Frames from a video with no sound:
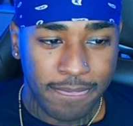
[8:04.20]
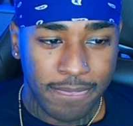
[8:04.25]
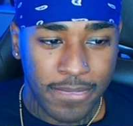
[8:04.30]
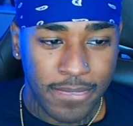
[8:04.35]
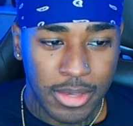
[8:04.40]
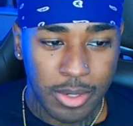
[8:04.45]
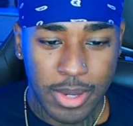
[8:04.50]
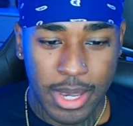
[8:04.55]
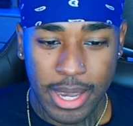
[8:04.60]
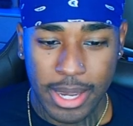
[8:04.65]

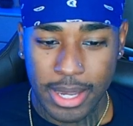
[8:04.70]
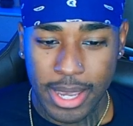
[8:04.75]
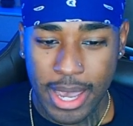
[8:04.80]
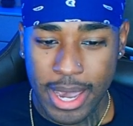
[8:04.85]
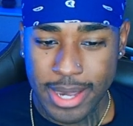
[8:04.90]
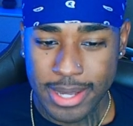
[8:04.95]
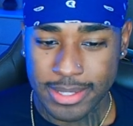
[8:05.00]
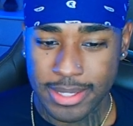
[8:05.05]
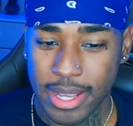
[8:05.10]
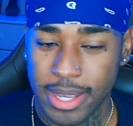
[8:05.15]
You got
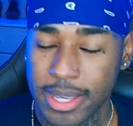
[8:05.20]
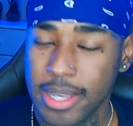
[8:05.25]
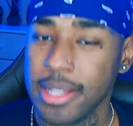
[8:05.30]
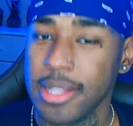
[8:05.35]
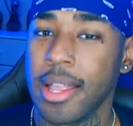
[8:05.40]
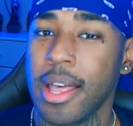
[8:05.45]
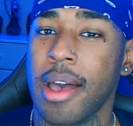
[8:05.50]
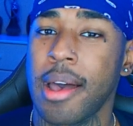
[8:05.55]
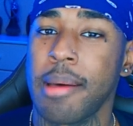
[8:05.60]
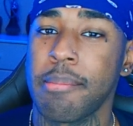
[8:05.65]
guys like
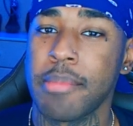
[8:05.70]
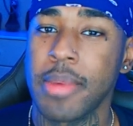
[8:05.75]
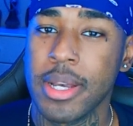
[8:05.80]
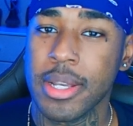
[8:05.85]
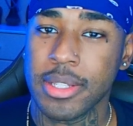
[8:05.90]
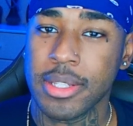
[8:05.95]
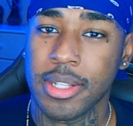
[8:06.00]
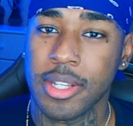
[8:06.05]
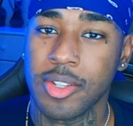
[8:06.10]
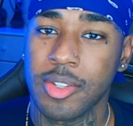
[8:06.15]
Elon
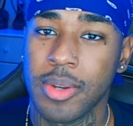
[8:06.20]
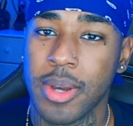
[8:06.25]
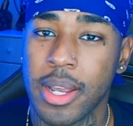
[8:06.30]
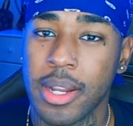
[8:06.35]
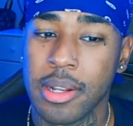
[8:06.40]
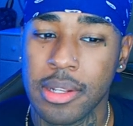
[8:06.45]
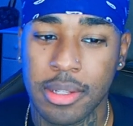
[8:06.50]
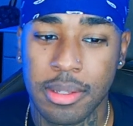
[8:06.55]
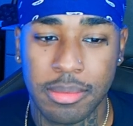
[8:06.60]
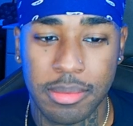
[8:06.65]
Musk that's trying
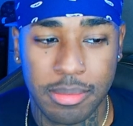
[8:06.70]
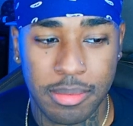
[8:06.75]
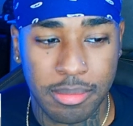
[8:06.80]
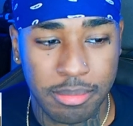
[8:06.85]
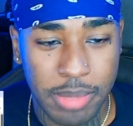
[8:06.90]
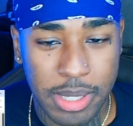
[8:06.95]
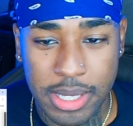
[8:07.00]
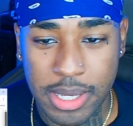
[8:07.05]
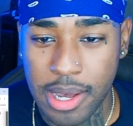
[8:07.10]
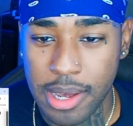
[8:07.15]
to
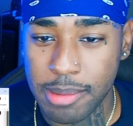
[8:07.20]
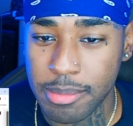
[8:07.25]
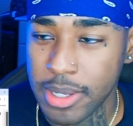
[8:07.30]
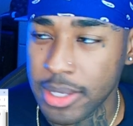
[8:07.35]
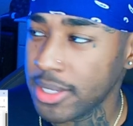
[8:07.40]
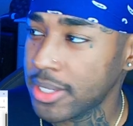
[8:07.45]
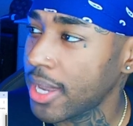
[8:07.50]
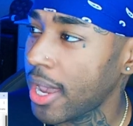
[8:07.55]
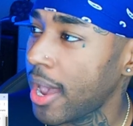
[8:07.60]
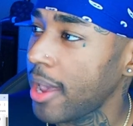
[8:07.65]
become a
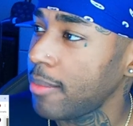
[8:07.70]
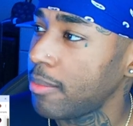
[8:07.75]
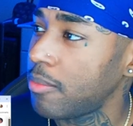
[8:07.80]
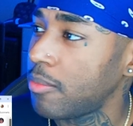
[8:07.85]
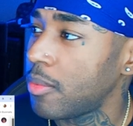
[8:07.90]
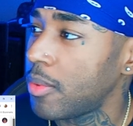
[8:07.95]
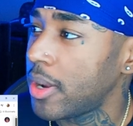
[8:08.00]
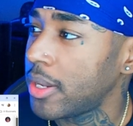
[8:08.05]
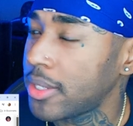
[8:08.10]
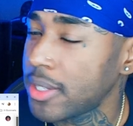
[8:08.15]
type
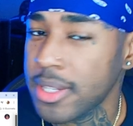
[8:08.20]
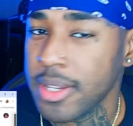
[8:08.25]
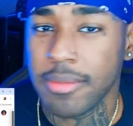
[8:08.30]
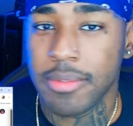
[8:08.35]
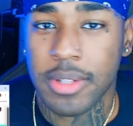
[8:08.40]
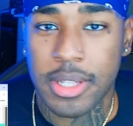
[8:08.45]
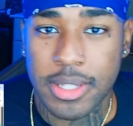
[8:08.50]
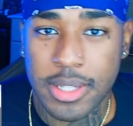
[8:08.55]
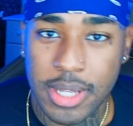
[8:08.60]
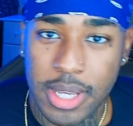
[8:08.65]
1
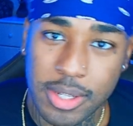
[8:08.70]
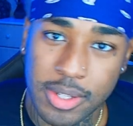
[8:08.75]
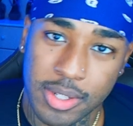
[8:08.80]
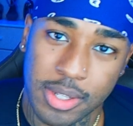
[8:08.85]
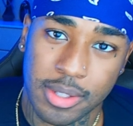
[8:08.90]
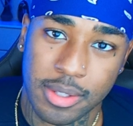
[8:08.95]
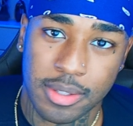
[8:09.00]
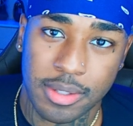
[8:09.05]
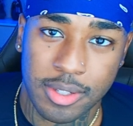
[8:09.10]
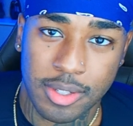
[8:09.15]

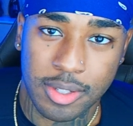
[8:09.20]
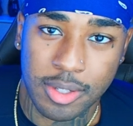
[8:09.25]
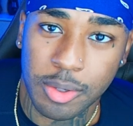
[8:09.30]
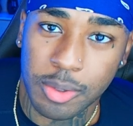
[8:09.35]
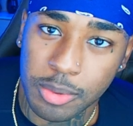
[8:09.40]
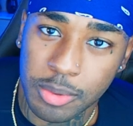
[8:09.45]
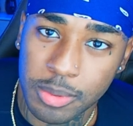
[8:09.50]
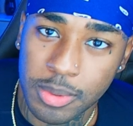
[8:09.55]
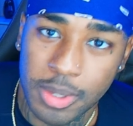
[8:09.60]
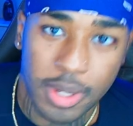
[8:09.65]
civilization
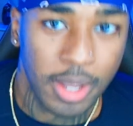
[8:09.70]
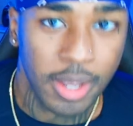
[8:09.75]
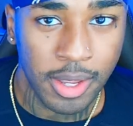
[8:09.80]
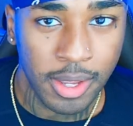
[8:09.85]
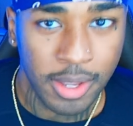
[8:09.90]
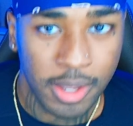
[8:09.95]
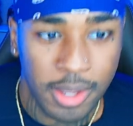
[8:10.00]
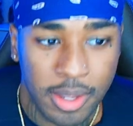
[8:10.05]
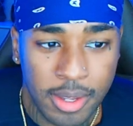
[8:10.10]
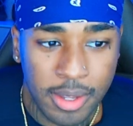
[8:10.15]
soon.
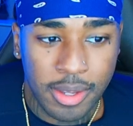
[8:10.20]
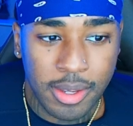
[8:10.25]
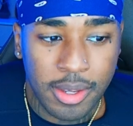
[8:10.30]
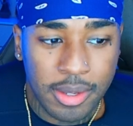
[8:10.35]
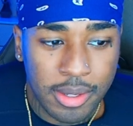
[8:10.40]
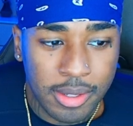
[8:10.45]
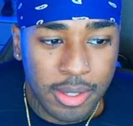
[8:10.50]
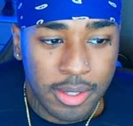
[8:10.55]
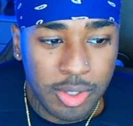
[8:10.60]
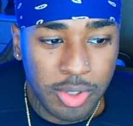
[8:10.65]

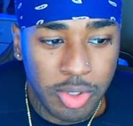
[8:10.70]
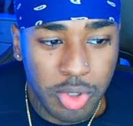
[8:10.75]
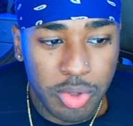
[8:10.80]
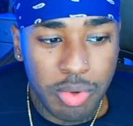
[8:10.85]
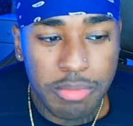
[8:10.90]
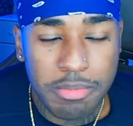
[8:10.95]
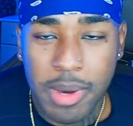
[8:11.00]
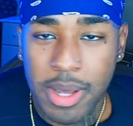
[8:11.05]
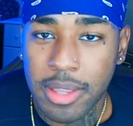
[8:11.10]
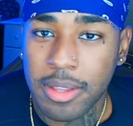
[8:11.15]

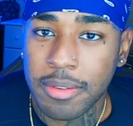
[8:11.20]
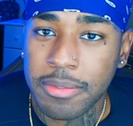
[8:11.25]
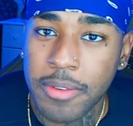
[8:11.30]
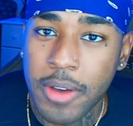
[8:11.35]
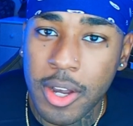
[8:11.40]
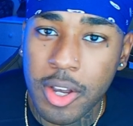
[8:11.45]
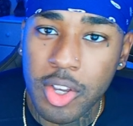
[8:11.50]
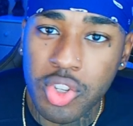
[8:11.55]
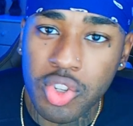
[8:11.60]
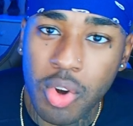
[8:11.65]
You
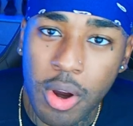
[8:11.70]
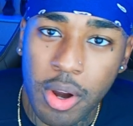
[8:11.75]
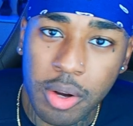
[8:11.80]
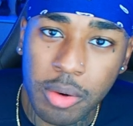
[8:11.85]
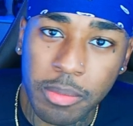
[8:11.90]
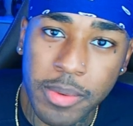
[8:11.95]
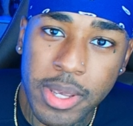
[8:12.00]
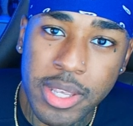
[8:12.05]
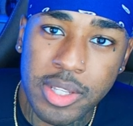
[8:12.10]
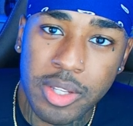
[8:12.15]
motherfuckers are the
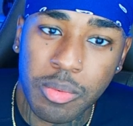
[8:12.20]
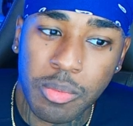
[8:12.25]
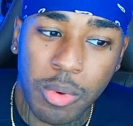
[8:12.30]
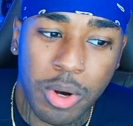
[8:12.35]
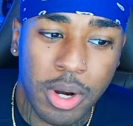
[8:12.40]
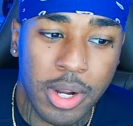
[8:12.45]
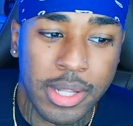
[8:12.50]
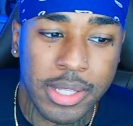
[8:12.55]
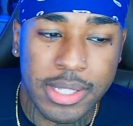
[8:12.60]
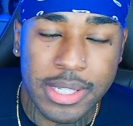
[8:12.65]
reason
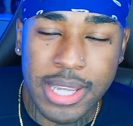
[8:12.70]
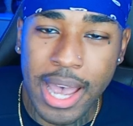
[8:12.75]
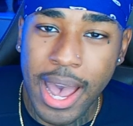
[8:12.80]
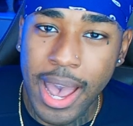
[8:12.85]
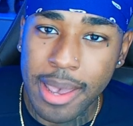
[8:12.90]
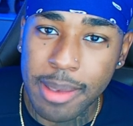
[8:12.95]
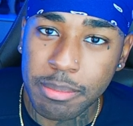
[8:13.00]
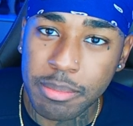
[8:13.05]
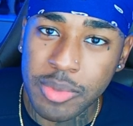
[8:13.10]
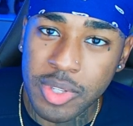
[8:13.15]
we're a
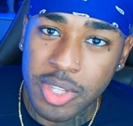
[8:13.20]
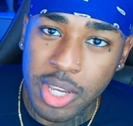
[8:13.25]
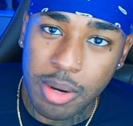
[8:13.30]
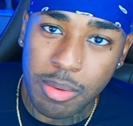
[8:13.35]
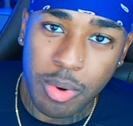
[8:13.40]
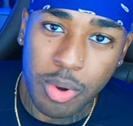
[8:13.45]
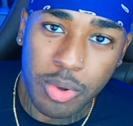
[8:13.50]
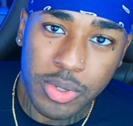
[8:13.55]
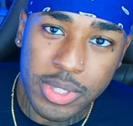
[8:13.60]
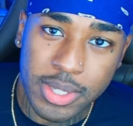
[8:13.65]
type
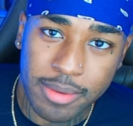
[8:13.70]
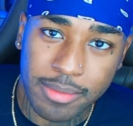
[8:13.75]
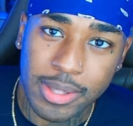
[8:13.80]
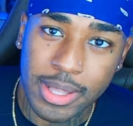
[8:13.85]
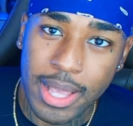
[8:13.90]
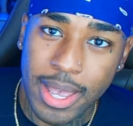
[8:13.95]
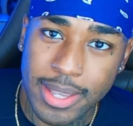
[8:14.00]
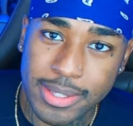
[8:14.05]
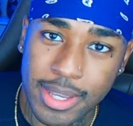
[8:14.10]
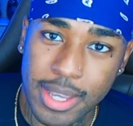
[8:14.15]
0
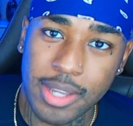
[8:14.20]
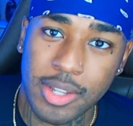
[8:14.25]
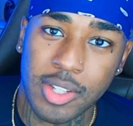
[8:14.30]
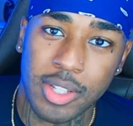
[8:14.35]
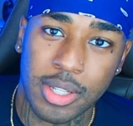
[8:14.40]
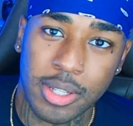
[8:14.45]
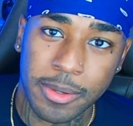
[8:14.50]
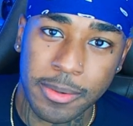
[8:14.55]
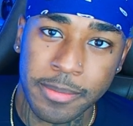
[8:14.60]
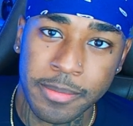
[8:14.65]

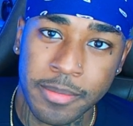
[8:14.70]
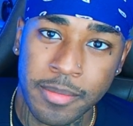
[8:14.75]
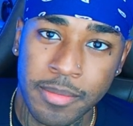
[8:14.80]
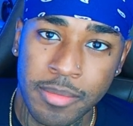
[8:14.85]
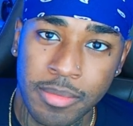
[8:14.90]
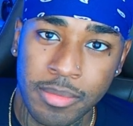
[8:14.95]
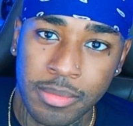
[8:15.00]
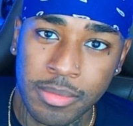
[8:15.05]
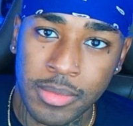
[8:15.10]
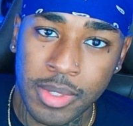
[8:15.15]
civilization.
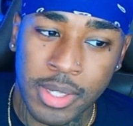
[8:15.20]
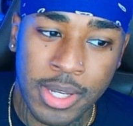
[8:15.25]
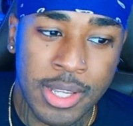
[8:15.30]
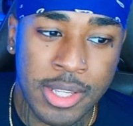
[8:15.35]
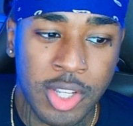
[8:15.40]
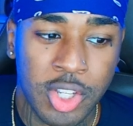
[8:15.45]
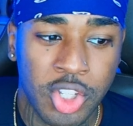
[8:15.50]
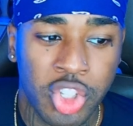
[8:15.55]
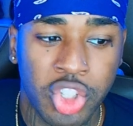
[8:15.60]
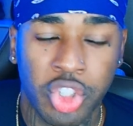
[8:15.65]

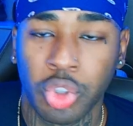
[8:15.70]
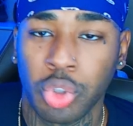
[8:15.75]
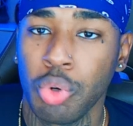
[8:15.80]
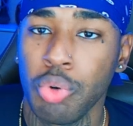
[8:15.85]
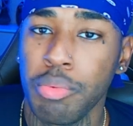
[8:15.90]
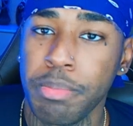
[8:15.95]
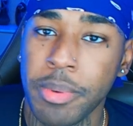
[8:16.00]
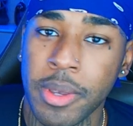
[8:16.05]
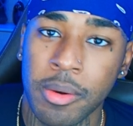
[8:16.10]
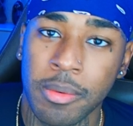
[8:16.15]
Because of
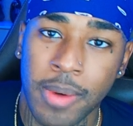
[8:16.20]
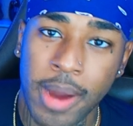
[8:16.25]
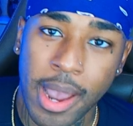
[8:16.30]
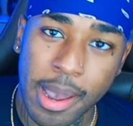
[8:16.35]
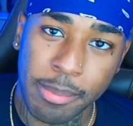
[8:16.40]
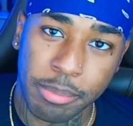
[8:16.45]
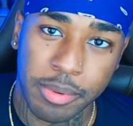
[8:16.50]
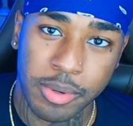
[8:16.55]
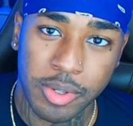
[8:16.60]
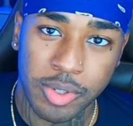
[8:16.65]
stupid
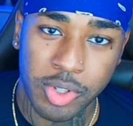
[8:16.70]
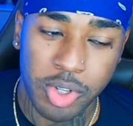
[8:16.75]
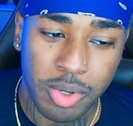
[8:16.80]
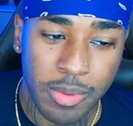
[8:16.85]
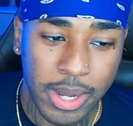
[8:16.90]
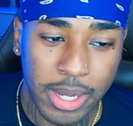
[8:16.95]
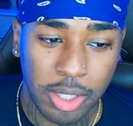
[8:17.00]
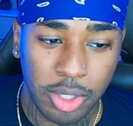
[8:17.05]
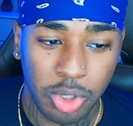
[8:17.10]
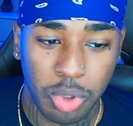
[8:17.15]
rappers.
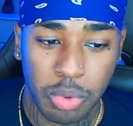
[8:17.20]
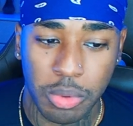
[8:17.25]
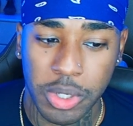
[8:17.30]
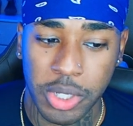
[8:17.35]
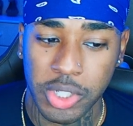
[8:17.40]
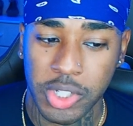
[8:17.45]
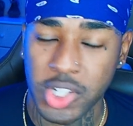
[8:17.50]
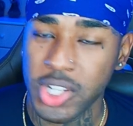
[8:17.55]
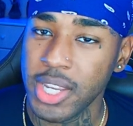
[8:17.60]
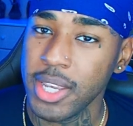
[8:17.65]
You ain't
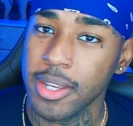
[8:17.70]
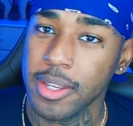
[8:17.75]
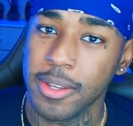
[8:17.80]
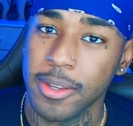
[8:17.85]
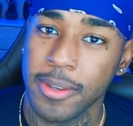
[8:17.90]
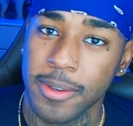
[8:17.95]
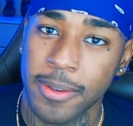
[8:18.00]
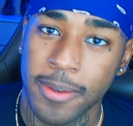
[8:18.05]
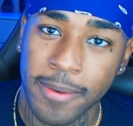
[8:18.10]
doing shit.